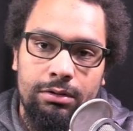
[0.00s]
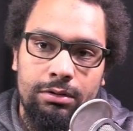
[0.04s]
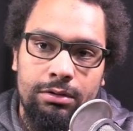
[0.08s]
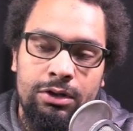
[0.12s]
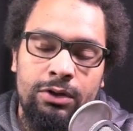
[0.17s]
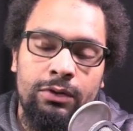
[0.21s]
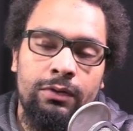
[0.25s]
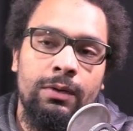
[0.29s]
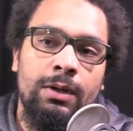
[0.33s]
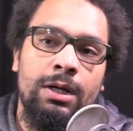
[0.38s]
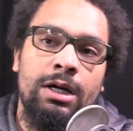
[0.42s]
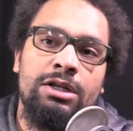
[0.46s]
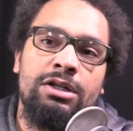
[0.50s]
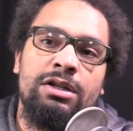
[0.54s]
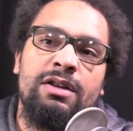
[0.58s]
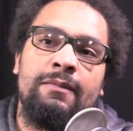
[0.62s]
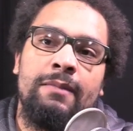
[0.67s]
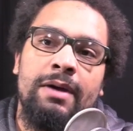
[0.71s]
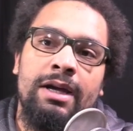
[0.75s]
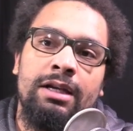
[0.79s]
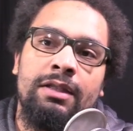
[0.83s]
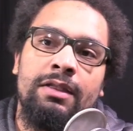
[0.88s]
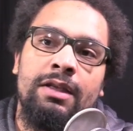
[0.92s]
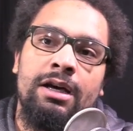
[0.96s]
you think I should
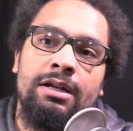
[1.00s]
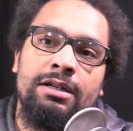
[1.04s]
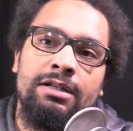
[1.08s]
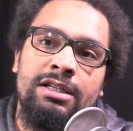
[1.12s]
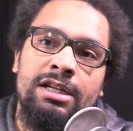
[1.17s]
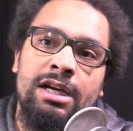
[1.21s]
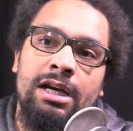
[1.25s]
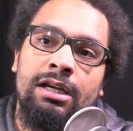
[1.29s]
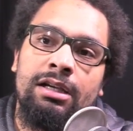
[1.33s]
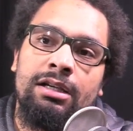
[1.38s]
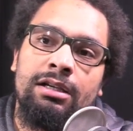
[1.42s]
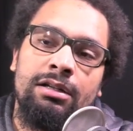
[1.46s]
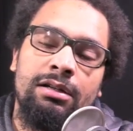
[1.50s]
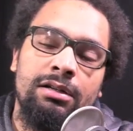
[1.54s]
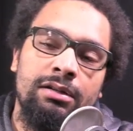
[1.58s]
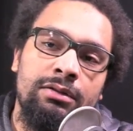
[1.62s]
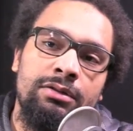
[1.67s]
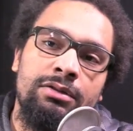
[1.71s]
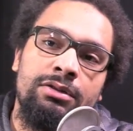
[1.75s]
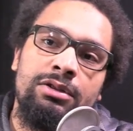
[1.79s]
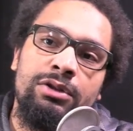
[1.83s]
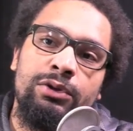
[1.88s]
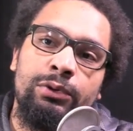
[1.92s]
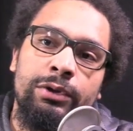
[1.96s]
make that deck and
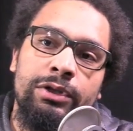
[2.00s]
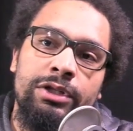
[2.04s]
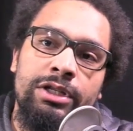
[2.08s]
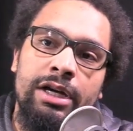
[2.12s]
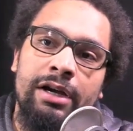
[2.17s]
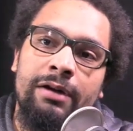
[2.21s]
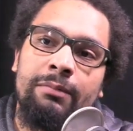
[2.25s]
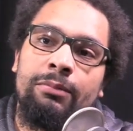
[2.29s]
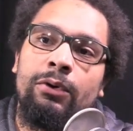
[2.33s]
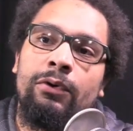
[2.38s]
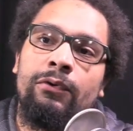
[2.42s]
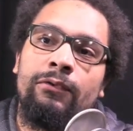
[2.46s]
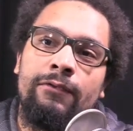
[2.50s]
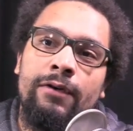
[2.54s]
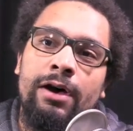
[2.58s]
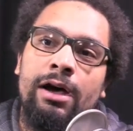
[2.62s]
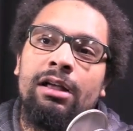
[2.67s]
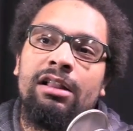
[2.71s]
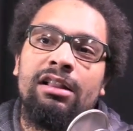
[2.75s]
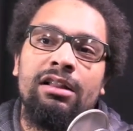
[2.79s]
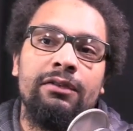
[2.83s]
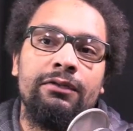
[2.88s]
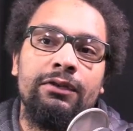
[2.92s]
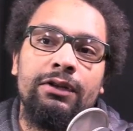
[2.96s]
do a deck
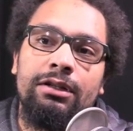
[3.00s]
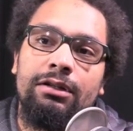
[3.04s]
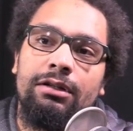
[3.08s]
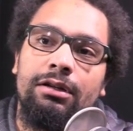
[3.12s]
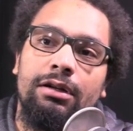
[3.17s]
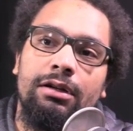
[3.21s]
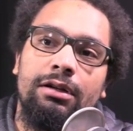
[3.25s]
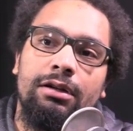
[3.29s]
profile of it?